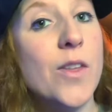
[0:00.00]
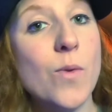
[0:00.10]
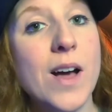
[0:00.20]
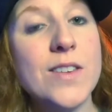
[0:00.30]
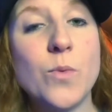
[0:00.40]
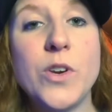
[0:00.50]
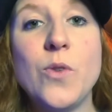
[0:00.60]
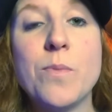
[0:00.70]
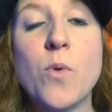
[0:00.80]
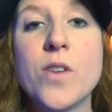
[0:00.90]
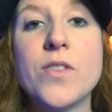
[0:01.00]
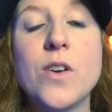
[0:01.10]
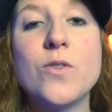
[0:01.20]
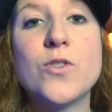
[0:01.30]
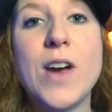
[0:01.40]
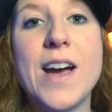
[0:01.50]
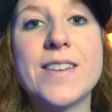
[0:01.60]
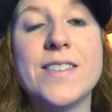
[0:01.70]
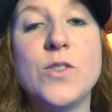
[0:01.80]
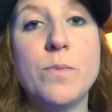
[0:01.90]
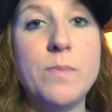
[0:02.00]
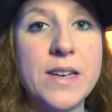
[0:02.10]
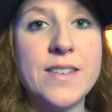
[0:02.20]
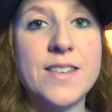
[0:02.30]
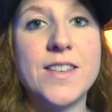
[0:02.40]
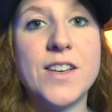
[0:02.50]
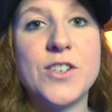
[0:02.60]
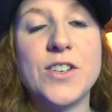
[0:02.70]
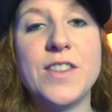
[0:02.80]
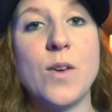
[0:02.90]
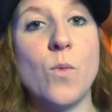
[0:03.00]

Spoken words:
Otherwise, when you import those tracks into a mixing session,